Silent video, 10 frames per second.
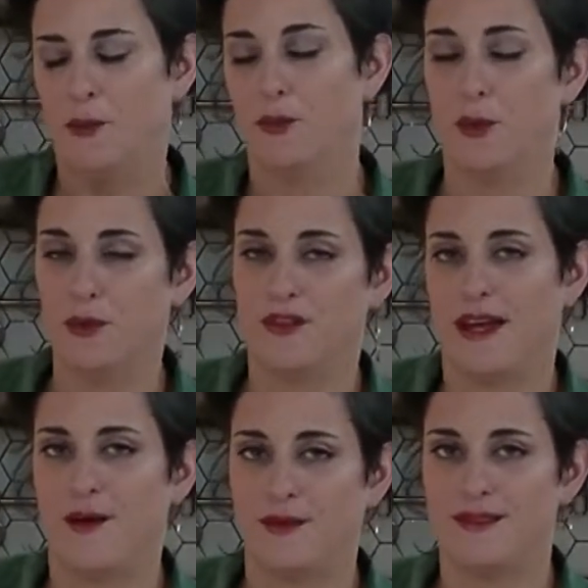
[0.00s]
rolled
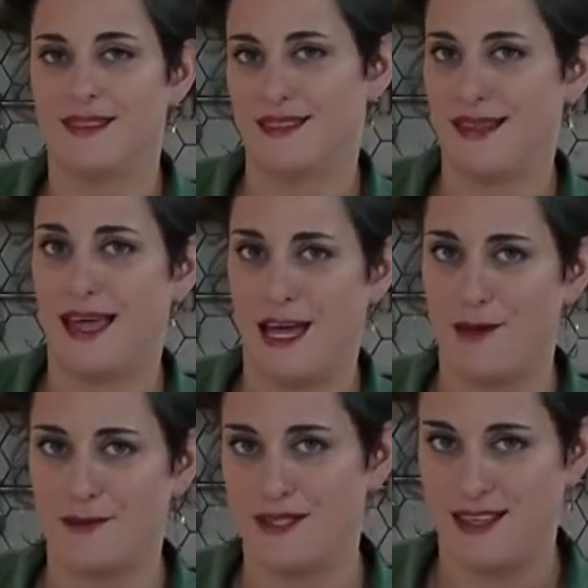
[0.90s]
out
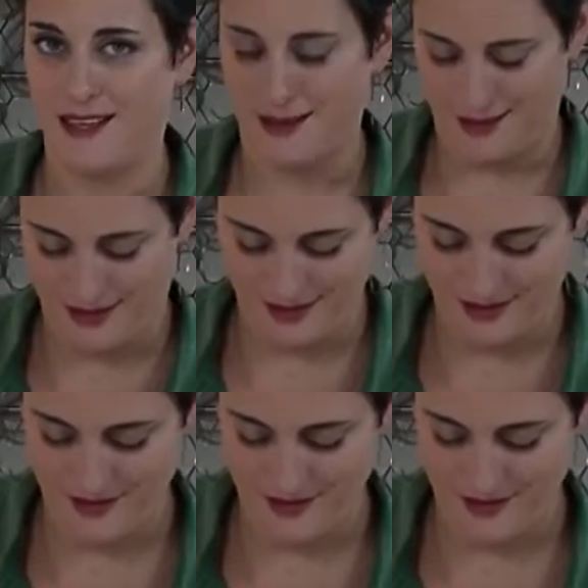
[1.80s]
slabs, they are